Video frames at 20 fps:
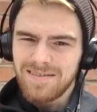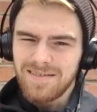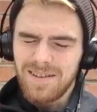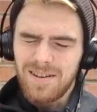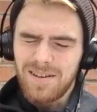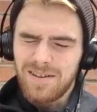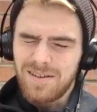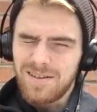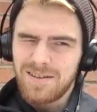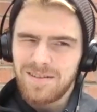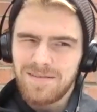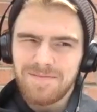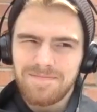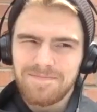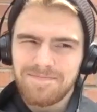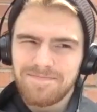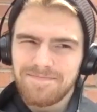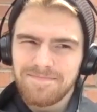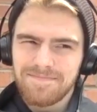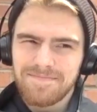Oh,
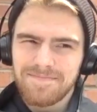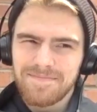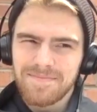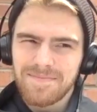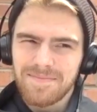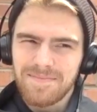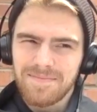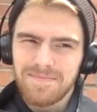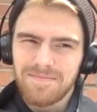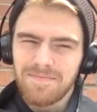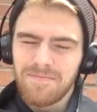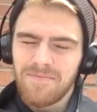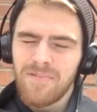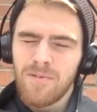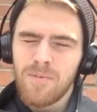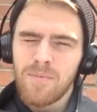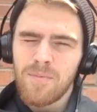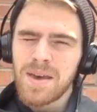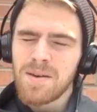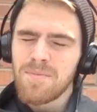
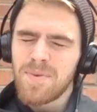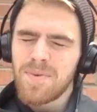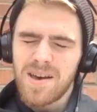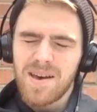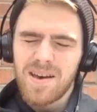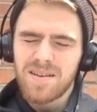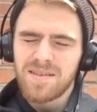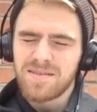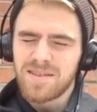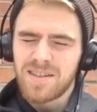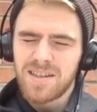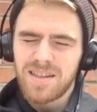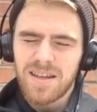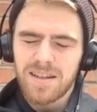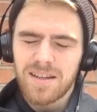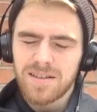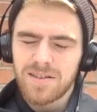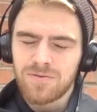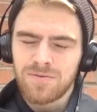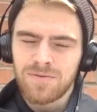for me personally,
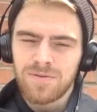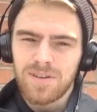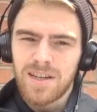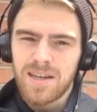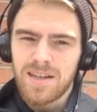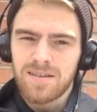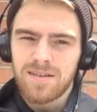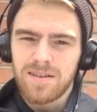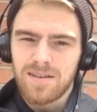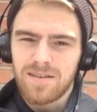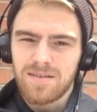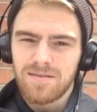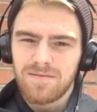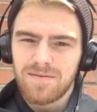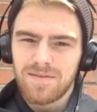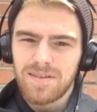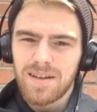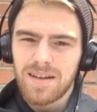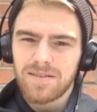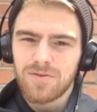that
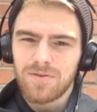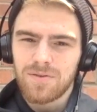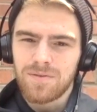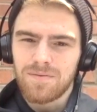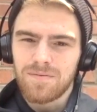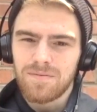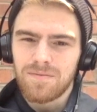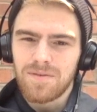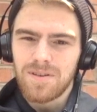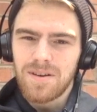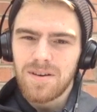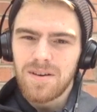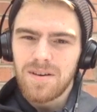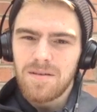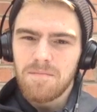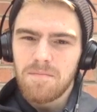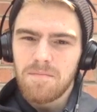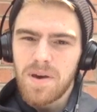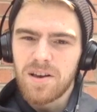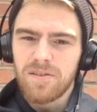doesn't
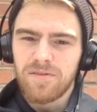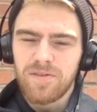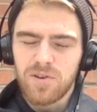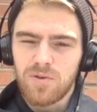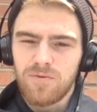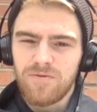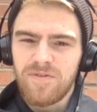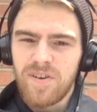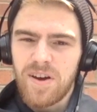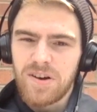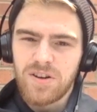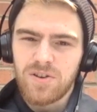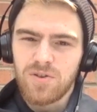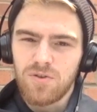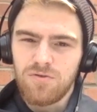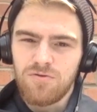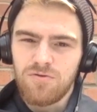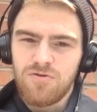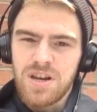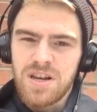make for very
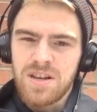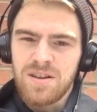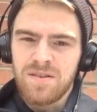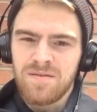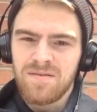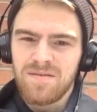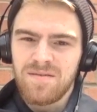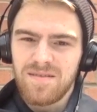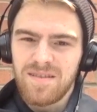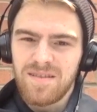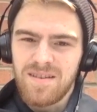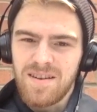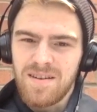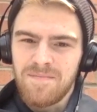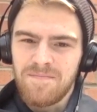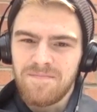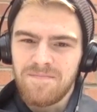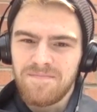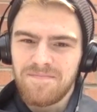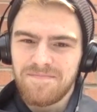good reading.
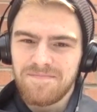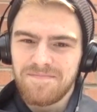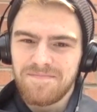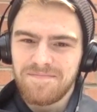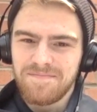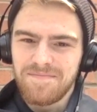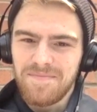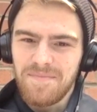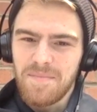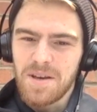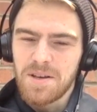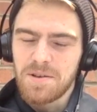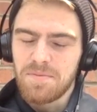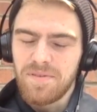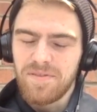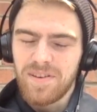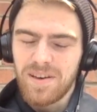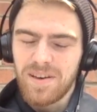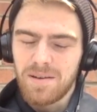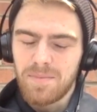It makes me
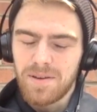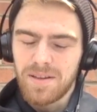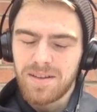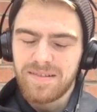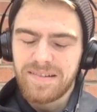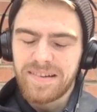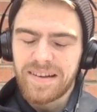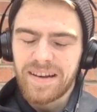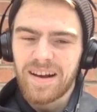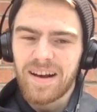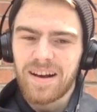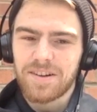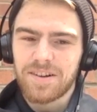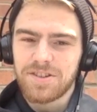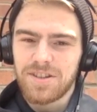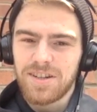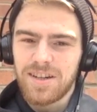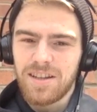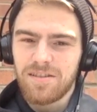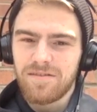feel a bit sick,
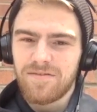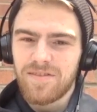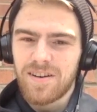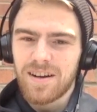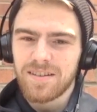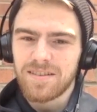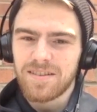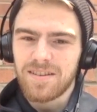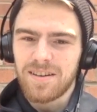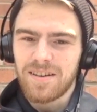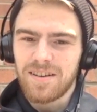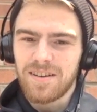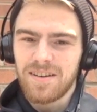actually, the fact that